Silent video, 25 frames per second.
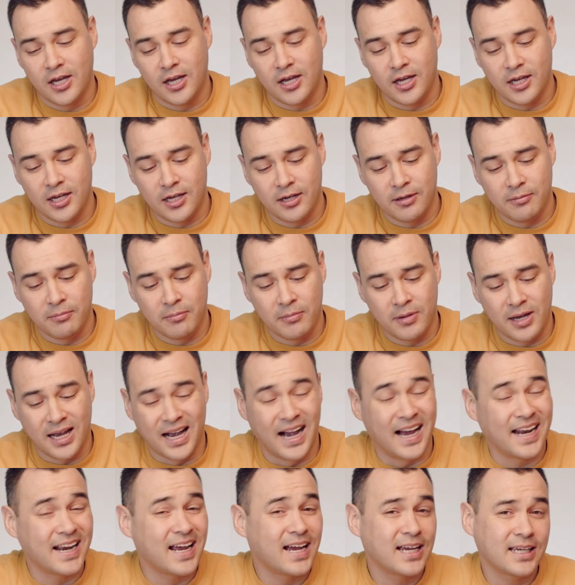and
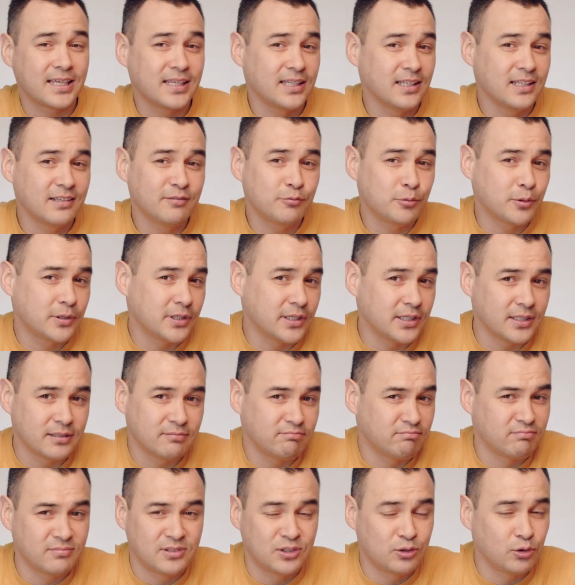I can live with
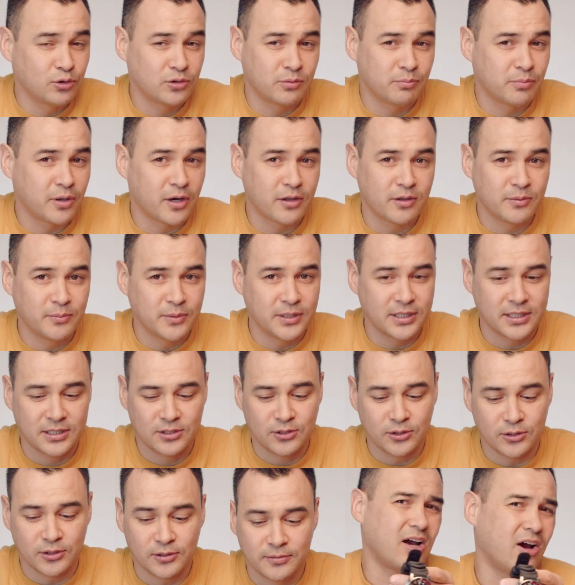it. It doesn't bother me
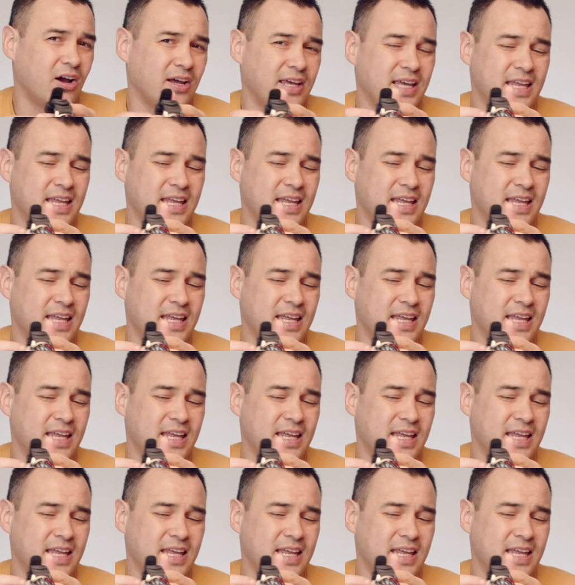at all.